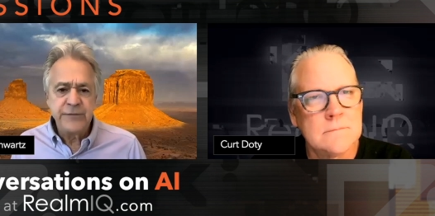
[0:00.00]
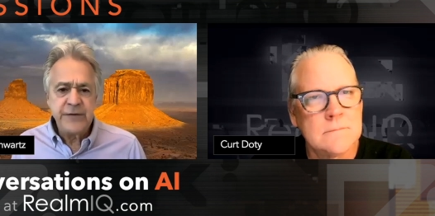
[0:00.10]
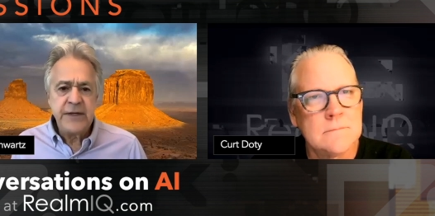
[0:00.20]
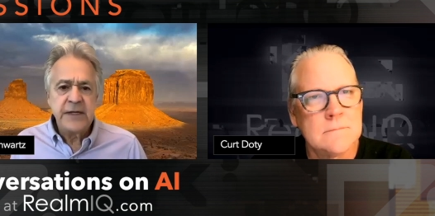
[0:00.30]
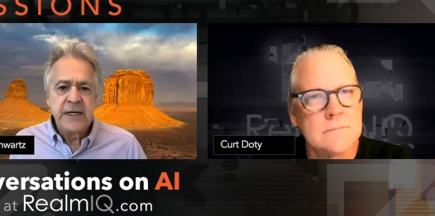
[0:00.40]

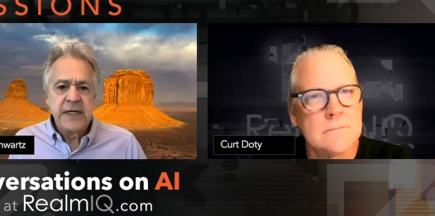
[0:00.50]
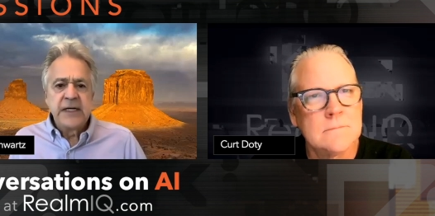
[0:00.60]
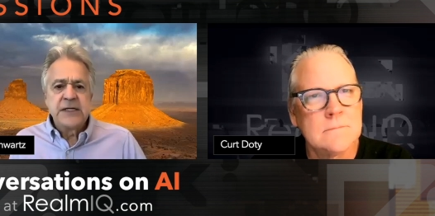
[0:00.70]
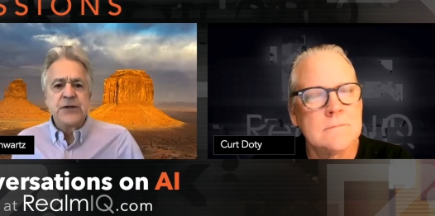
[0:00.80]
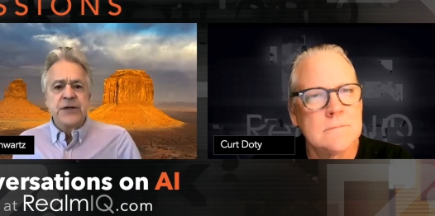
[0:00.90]
Speaker 1: feed.
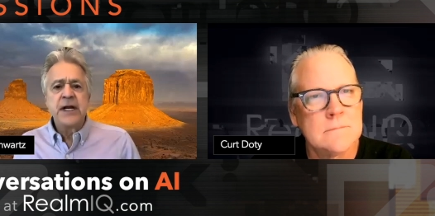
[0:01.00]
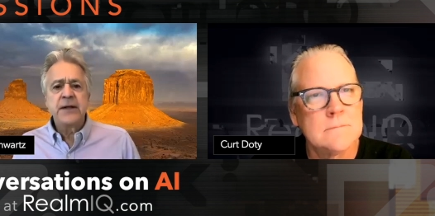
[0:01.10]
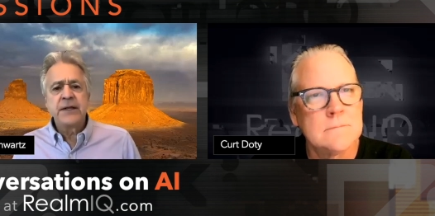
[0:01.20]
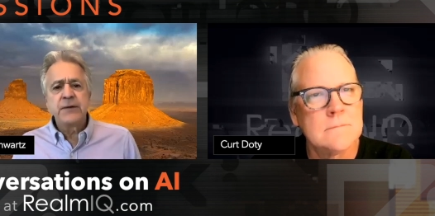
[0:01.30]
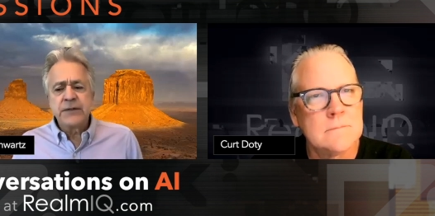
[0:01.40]
So
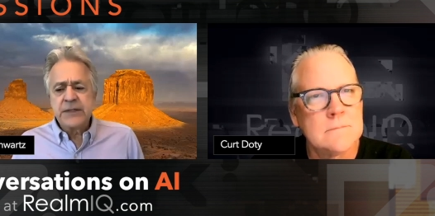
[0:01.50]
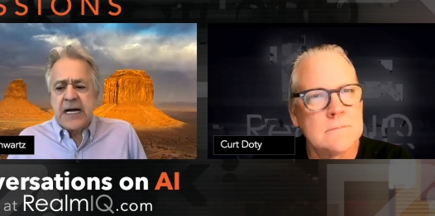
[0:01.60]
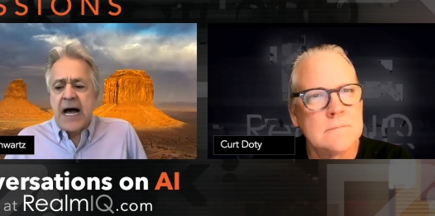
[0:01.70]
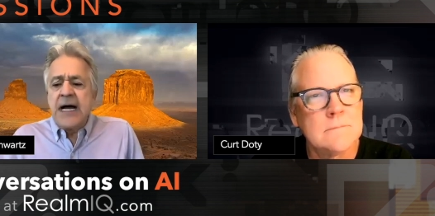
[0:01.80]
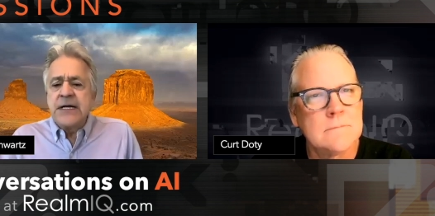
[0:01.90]
the
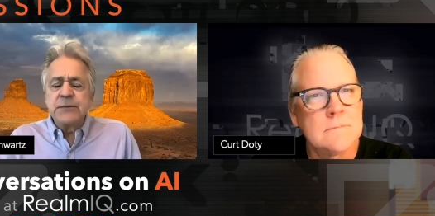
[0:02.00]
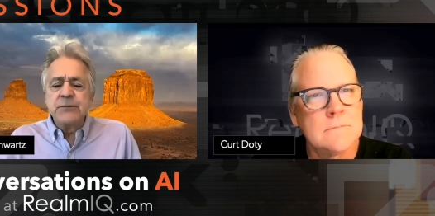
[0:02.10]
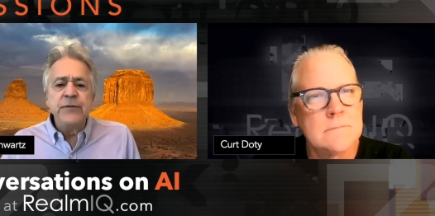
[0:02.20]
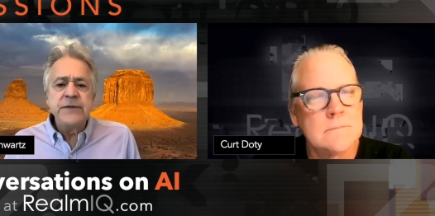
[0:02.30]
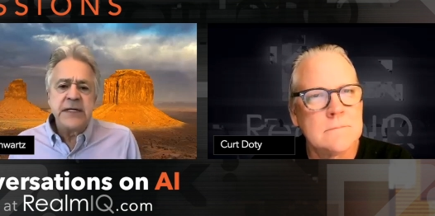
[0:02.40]
kinds of
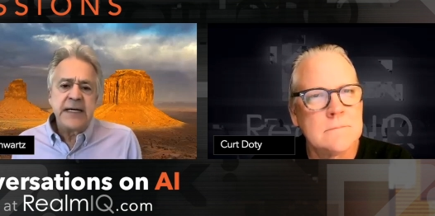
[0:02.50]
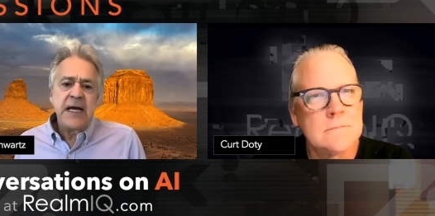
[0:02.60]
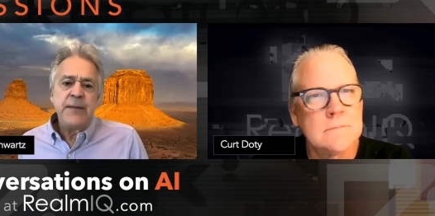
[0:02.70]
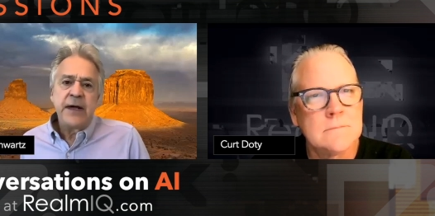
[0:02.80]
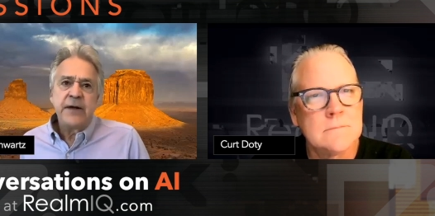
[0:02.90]
movies that came
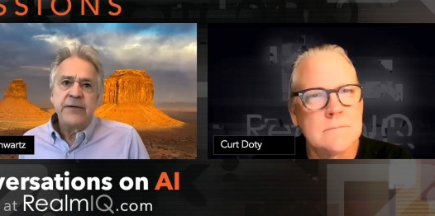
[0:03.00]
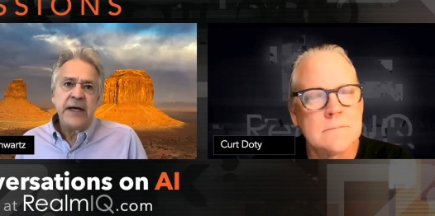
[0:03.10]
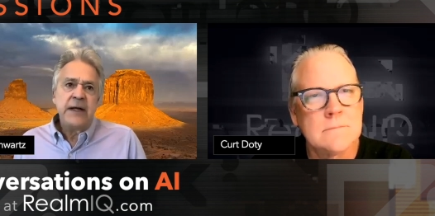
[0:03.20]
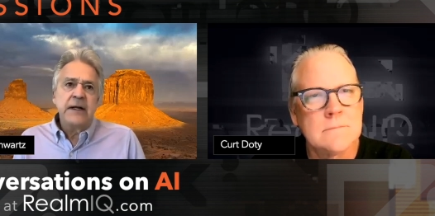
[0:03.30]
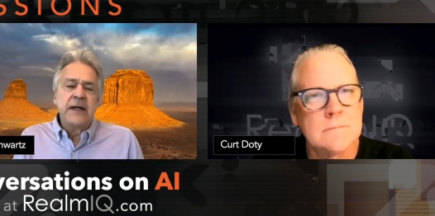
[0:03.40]
out
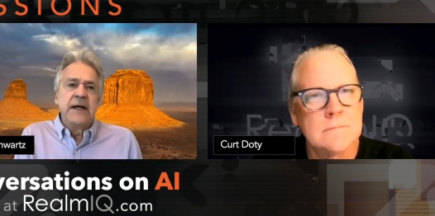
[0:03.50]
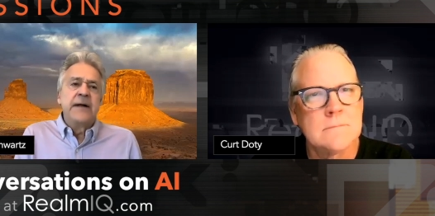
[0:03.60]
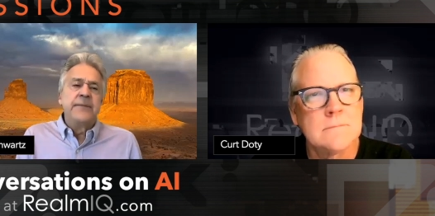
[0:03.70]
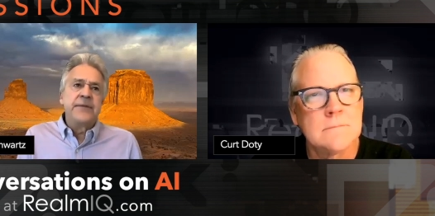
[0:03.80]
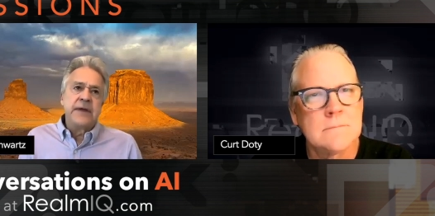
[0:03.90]

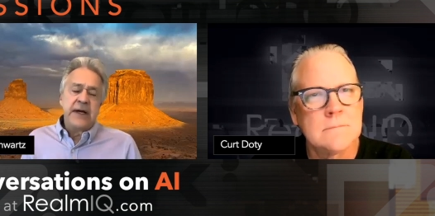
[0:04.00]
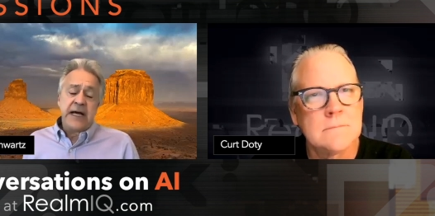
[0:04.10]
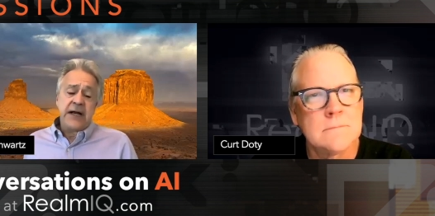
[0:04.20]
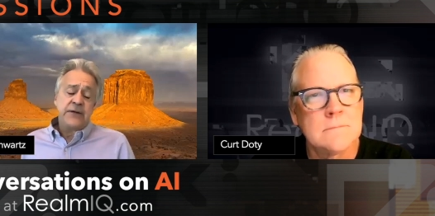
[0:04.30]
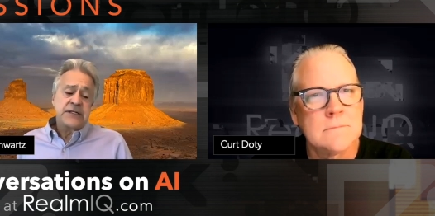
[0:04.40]

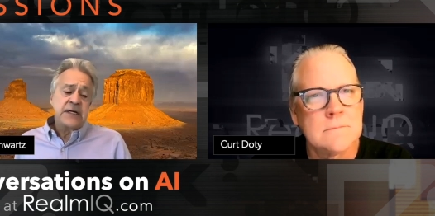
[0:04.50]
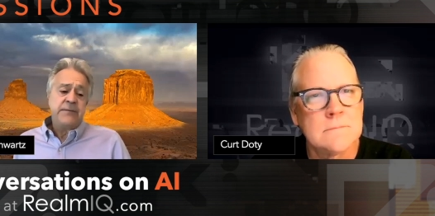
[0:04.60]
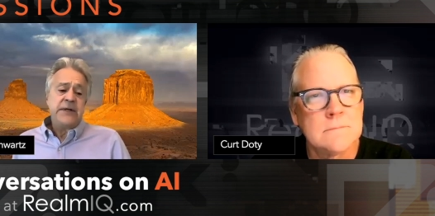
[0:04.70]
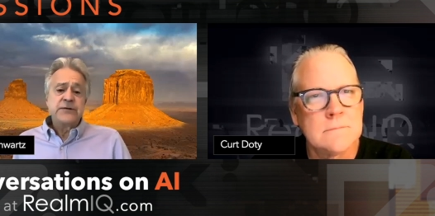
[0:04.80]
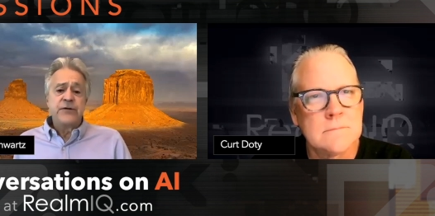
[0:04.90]
of those
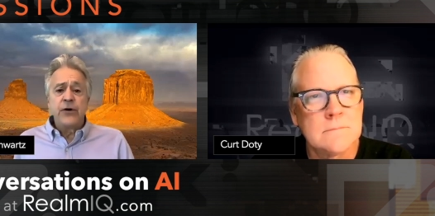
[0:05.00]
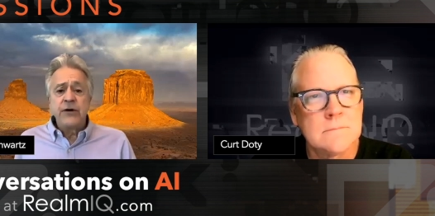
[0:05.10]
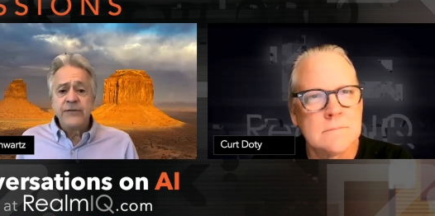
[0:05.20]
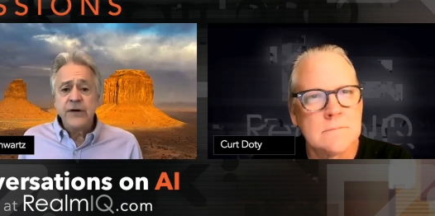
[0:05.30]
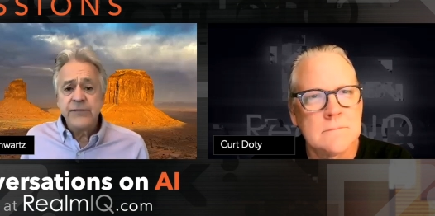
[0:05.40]
companies were all
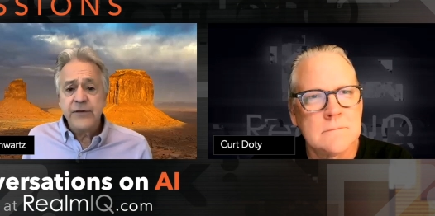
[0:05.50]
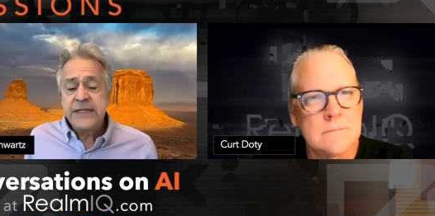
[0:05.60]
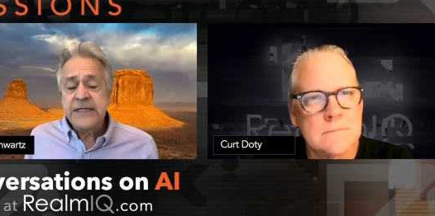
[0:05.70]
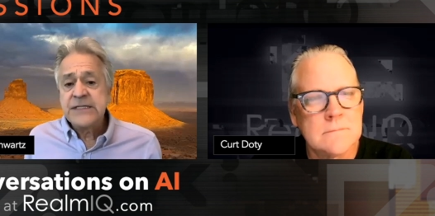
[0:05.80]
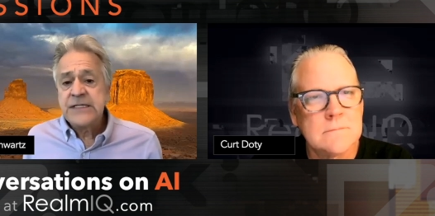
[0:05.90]
very, very
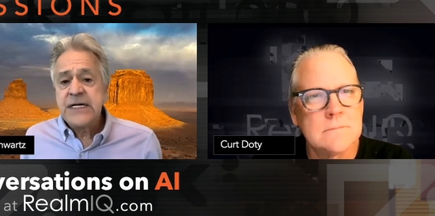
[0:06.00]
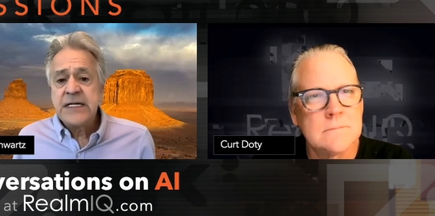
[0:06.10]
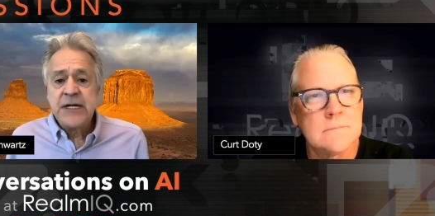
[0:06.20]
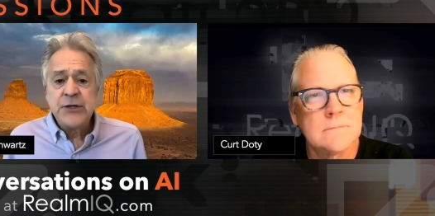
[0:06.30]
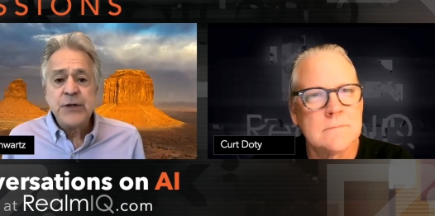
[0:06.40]
distinct
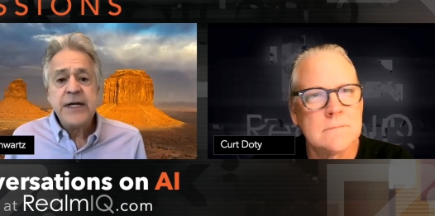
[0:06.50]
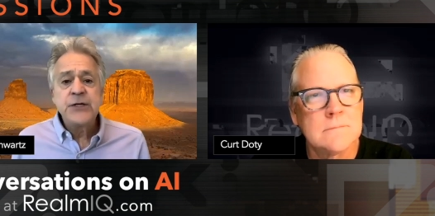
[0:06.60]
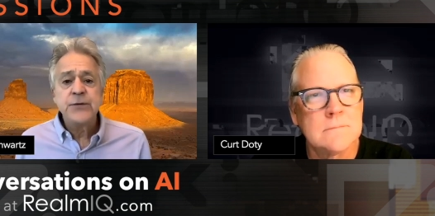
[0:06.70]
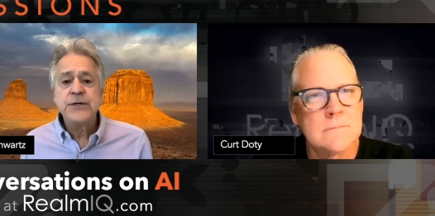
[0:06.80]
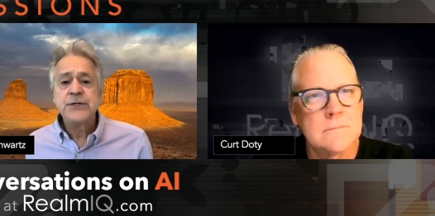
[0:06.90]
and unique to
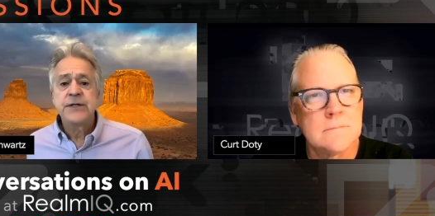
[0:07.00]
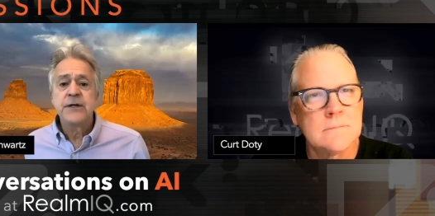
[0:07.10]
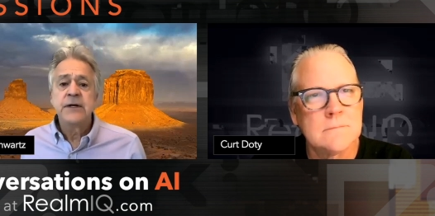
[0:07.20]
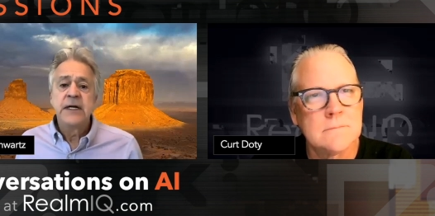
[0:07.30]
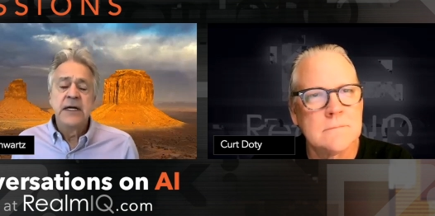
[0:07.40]
each other.
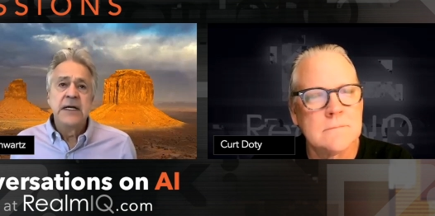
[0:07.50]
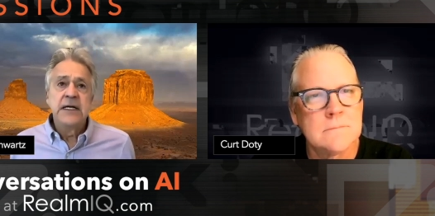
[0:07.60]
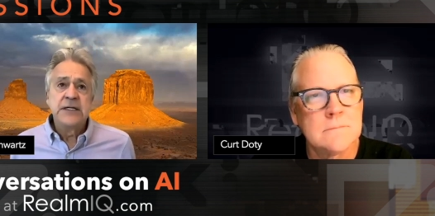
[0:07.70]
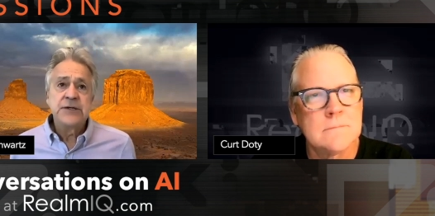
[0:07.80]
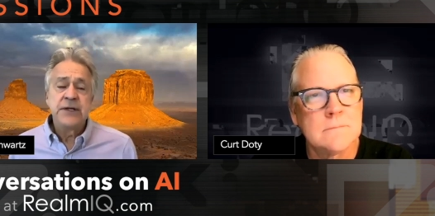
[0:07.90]

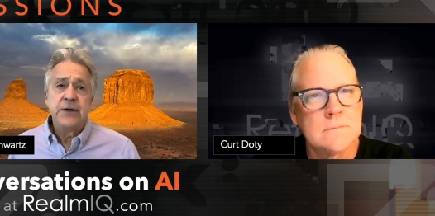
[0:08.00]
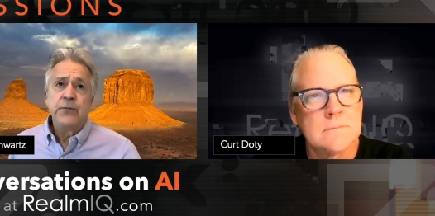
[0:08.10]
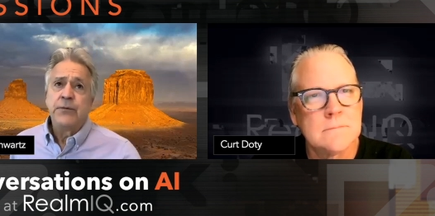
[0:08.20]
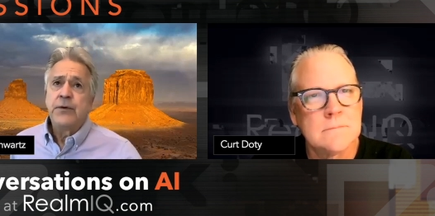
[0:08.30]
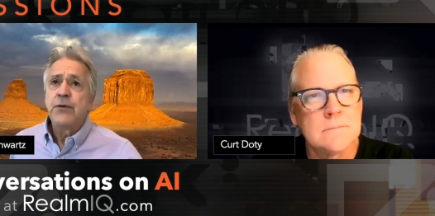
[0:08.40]
So
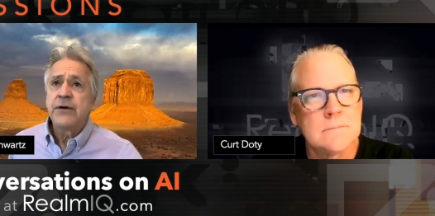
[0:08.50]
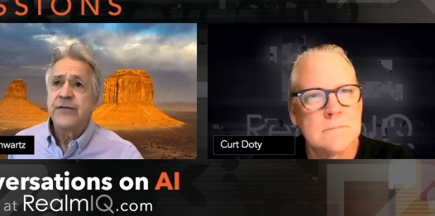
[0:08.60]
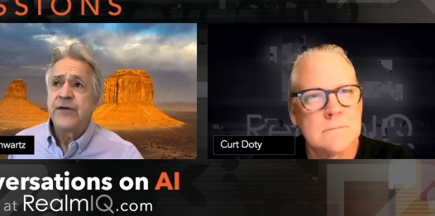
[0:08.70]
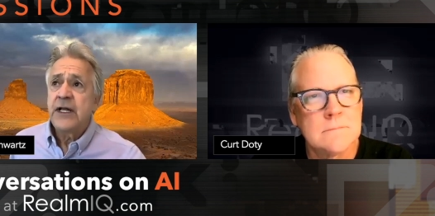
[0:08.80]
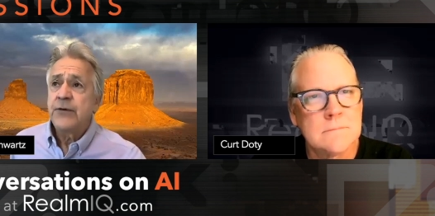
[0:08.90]
we weren't
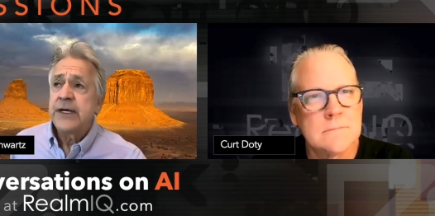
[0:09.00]
following